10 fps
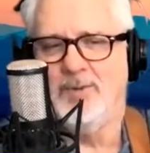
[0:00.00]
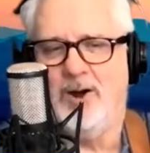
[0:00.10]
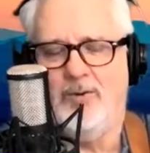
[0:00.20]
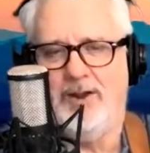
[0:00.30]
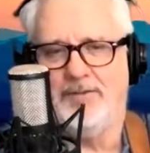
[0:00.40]

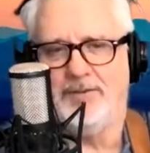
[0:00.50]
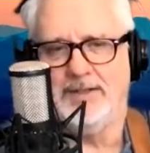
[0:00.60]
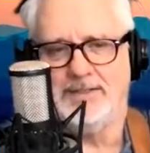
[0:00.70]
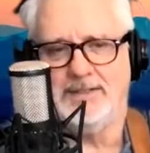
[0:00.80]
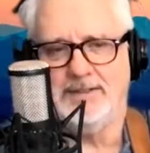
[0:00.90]
way for
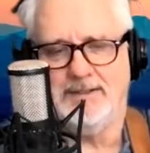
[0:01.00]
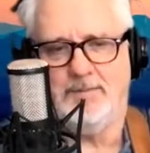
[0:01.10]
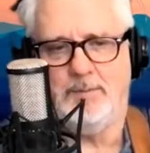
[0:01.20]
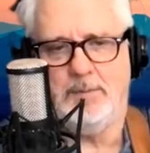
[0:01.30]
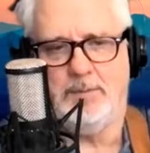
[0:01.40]
us to give
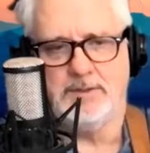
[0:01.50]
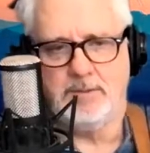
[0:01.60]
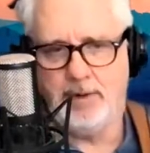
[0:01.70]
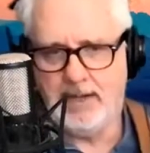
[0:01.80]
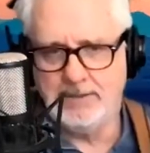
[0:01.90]
people some
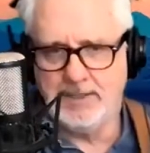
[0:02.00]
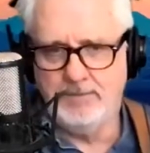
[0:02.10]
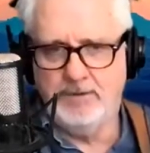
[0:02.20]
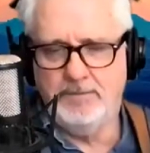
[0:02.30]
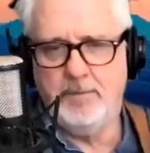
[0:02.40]
positive
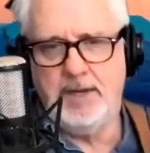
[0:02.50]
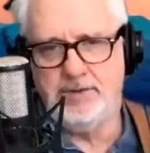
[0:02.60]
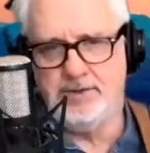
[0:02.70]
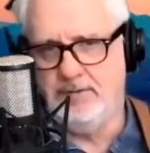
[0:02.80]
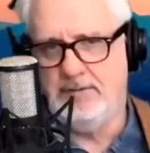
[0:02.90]

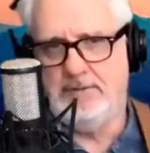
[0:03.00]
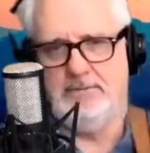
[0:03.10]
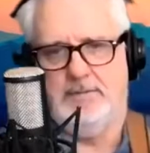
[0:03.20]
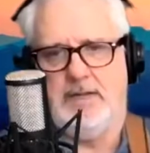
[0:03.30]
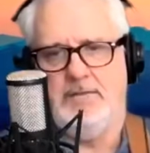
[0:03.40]
information
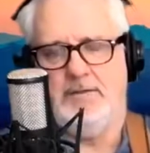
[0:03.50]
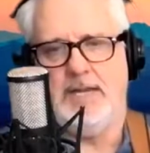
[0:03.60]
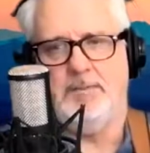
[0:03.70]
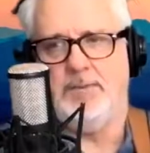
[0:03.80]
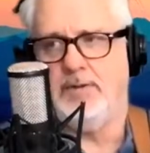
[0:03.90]
and
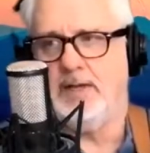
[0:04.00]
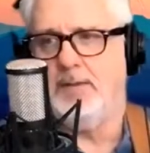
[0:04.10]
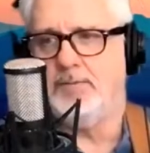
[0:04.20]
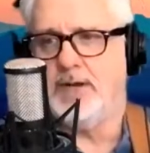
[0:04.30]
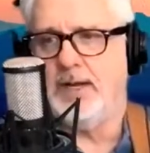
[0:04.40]
keep
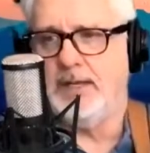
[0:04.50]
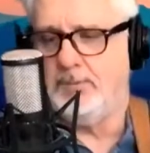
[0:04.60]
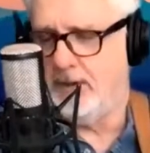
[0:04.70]
trying to keep their